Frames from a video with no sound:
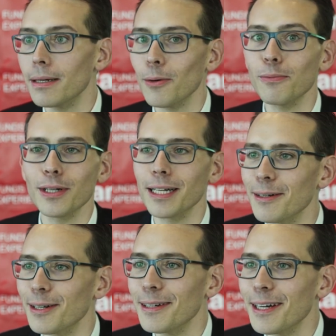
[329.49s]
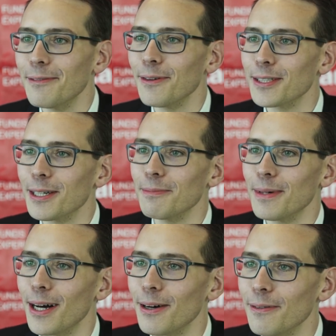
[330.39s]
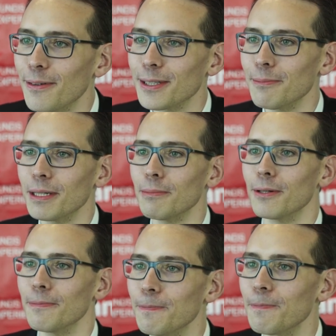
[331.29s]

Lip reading: hopefully, for some people.